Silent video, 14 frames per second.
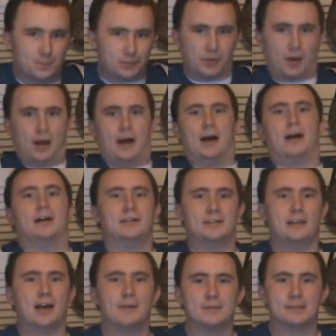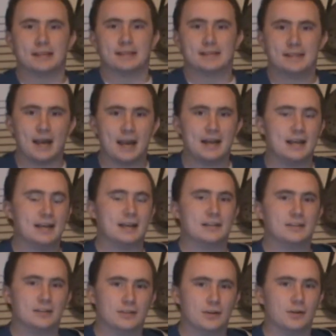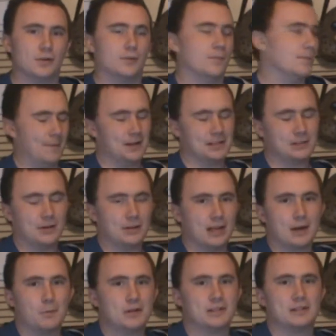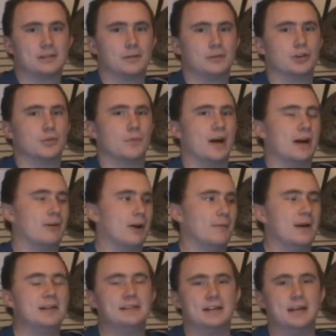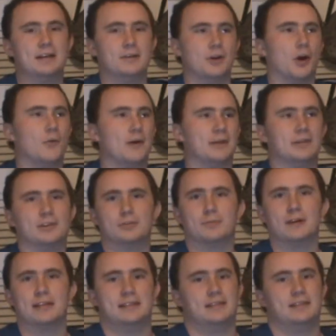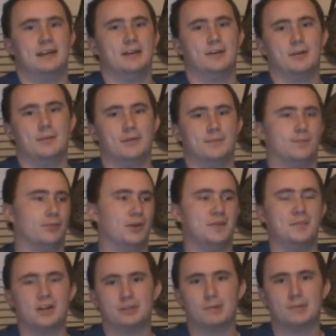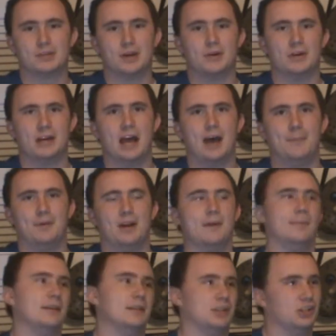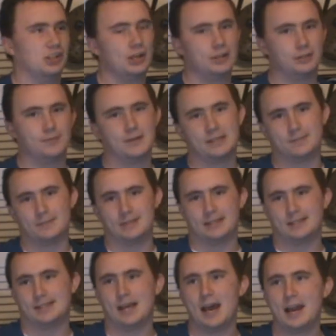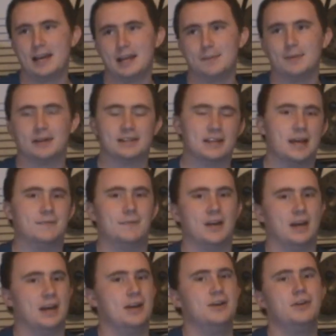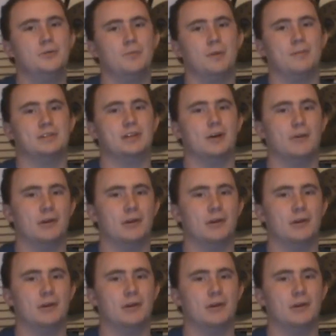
blah. That was exciting to do. I mean, it's not like Winter Soldier, where I went in knowing the twist and knowing pretty much what was going to happen. I mean, the S.H.I.E.L.D. twist was exciting, but aside from that, I knew what was